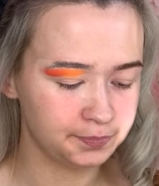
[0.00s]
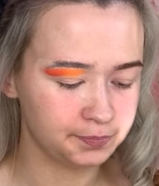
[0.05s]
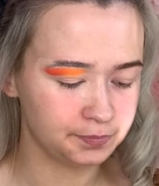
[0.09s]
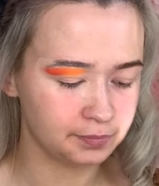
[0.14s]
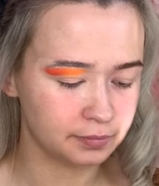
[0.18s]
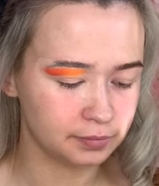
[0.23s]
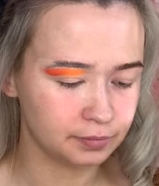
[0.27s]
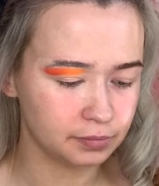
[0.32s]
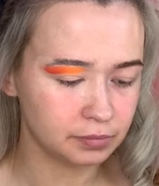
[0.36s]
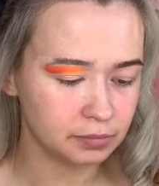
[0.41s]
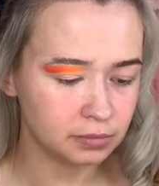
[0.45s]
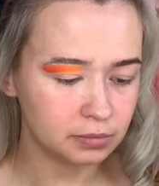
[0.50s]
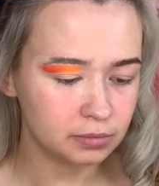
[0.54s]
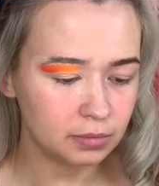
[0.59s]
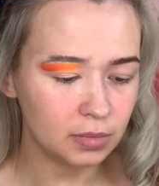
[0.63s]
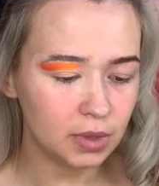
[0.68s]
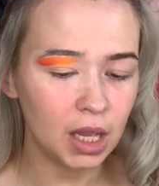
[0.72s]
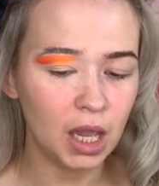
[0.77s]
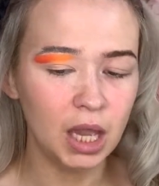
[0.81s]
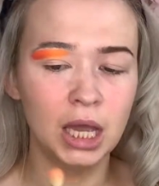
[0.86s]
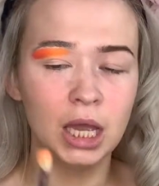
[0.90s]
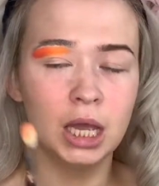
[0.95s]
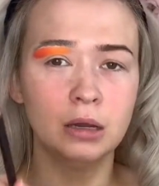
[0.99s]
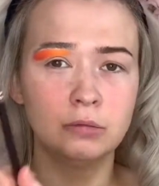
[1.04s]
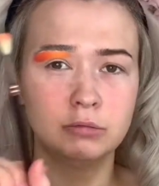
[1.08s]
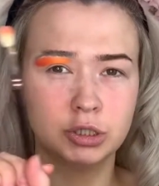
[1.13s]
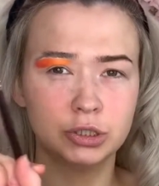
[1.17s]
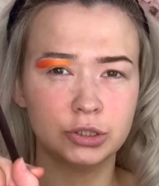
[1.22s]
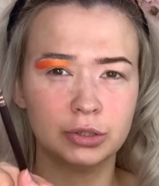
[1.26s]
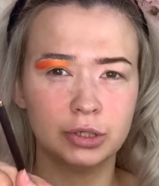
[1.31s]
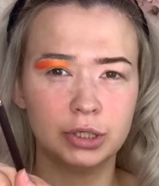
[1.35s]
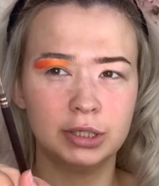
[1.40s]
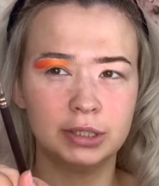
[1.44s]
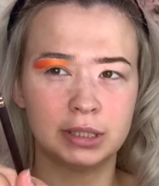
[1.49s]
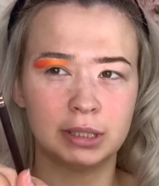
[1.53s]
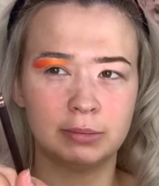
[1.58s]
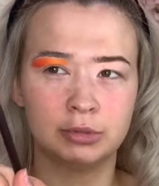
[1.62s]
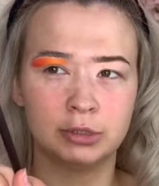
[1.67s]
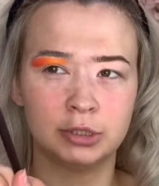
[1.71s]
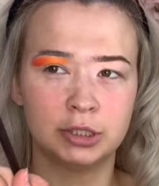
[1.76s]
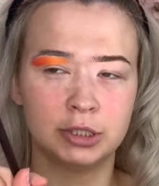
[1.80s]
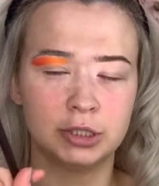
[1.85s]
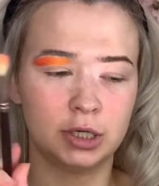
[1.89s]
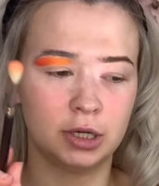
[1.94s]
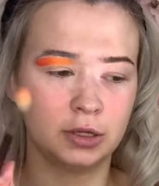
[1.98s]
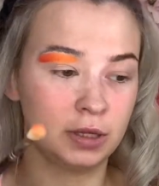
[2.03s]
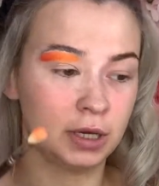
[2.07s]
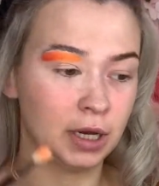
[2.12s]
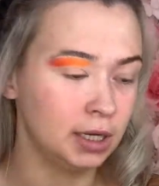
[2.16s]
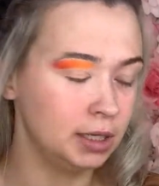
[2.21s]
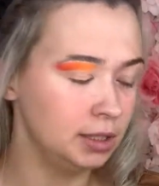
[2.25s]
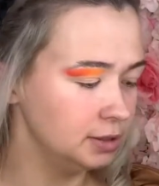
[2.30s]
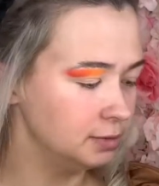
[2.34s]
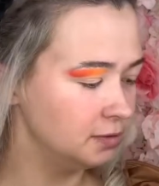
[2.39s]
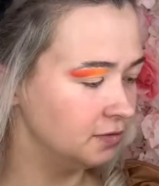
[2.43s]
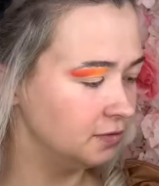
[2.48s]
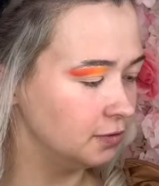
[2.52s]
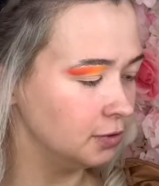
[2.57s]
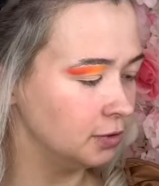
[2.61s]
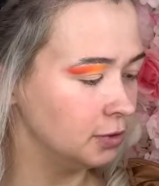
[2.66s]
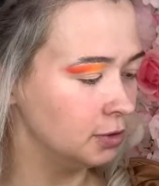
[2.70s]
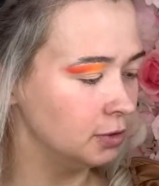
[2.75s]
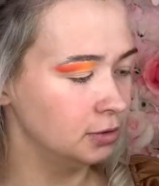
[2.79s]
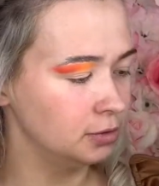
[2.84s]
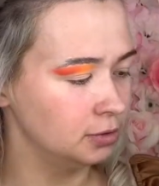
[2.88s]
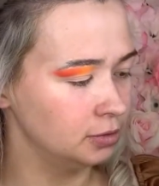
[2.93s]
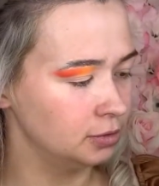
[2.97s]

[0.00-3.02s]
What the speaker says: I'm just going to use that brush that I used before.